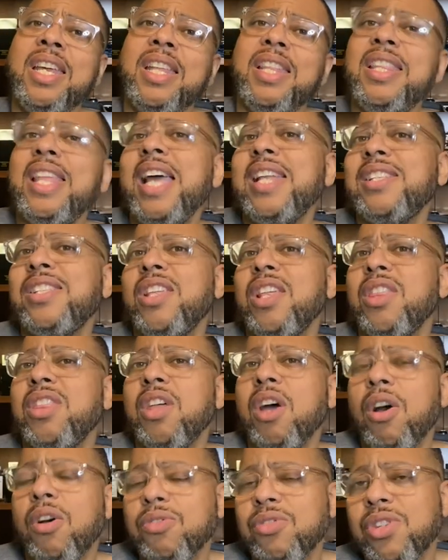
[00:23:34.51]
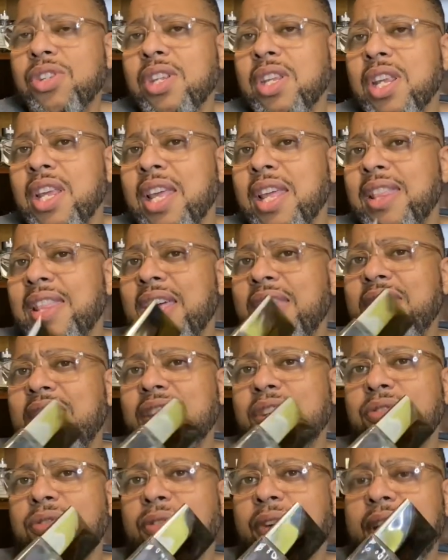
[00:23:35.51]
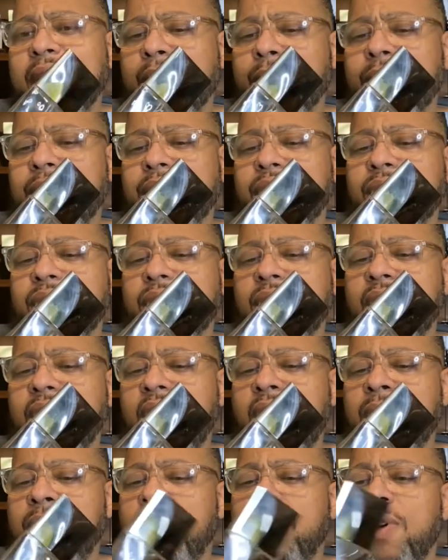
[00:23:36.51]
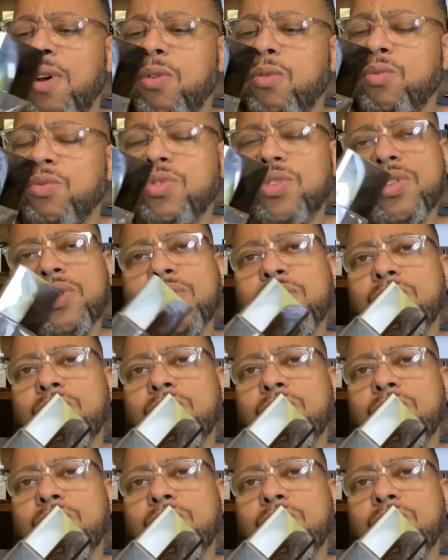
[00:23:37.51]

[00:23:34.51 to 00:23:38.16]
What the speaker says: That's the thoughts that this fragrance invokes